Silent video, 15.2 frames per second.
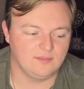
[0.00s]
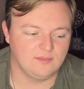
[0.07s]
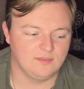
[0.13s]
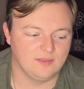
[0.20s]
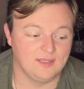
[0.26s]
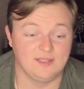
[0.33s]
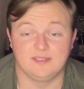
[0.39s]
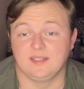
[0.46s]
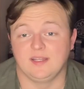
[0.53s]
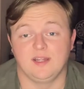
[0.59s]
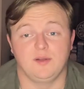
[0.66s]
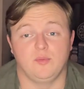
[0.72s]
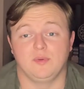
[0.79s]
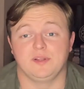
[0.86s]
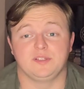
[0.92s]
like I said, I
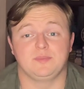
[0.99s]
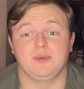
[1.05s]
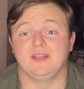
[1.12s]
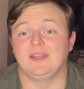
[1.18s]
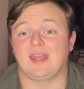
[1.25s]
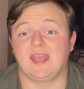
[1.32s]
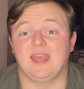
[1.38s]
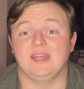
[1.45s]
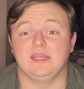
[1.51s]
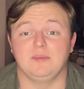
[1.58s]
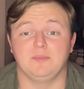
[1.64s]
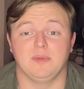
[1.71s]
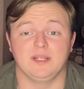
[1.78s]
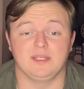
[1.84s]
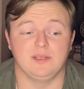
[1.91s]
don't want to spend any
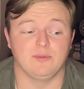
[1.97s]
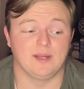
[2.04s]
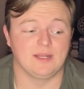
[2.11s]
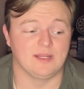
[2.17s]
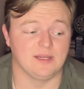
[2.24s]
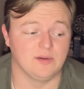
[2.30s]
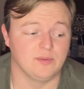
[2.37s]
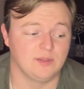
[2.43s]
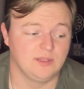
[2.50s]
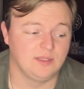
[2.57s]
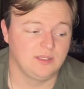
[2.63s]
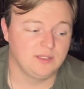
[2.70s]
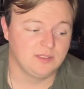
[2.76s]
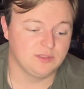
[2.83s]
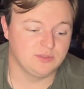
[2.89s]
money right now,
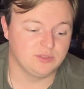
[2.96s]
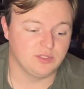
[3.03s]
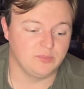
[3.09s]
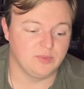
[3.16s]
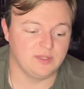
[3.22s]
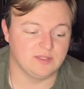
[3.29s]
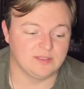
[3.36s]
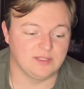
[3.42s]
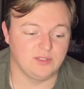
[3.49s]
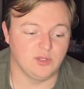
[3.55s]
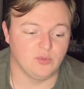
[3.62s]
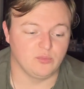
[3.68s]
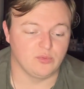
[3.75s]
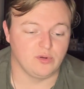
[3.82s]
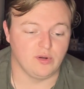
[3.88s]
just because I
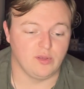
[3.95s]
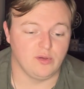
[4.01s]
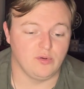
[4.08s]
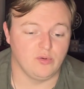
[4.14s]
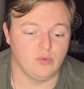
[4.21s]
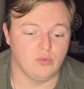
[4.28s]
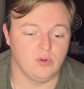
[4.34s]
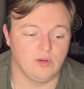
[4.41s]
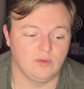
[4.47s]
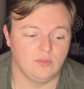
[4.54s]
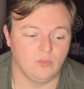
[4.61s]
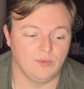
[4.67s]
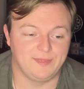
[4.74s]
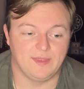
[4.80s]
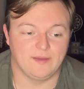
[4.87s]
don't know
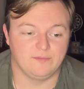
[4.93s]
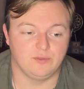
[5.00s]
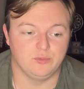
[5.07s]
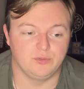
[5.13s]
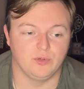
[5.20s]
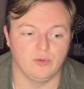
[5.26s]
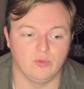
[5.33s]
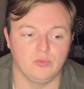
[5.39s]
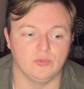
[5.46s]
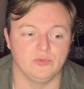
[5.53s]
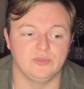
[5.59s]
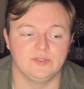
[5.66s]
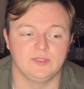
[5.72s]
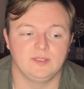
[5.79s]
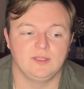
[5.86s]
what that future
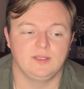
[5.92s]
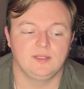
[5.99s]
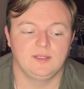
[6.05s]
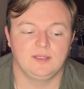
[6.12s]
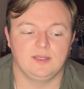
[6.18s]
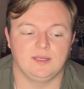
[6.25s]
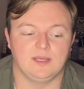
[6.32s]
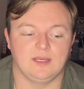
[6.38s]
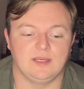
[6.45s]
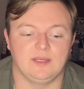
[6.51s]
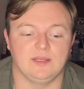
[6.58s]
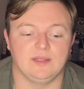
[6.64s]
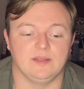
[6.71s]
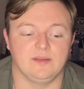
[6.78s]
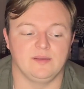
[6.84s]
holds.
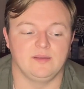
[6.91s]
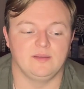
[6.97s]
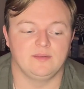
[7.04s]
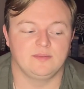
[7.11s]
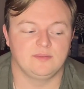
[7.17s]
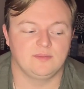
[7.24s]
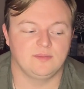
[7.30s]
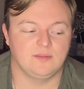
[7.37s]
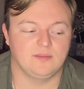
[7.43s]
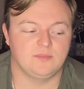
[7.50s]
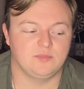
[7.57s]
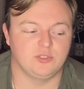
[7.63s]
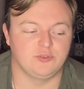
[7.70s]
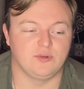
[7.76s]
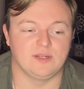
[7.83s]
And
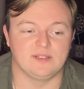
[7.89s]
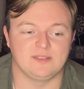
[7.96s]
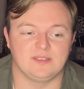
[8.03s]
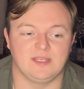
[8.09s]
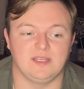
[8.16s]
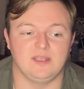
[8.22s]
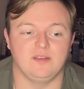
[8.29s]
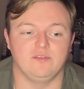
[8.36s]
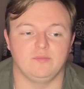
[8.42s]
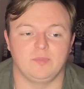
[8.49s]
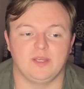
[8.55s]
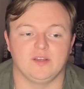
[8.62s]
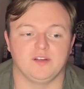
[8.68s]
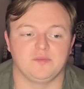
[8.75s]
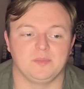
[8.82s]
I'm just trying to save,
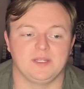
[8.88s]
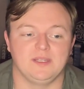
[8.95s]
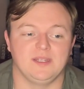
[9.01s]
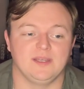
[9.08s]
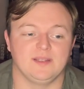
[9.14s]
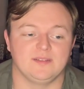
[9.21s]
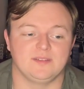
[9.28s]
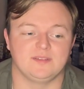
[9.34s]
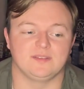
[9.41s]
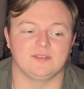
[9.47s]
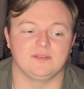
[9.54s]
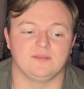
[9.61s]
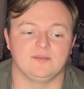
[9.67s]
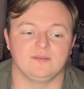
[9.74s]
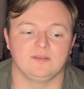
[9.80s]
pay off my debts,
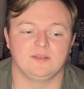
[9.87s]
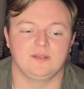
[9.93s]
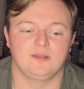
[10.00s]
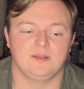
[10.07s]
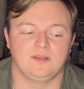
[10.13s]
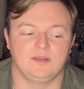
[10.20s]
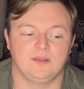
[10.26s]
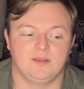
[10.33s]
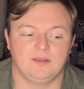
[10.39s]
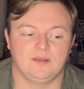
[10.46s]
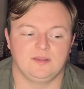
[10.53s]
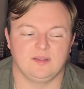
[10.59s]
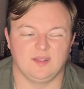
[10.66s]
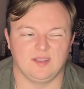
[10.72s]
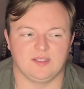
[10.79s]
and,
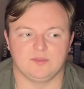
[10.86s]
like, as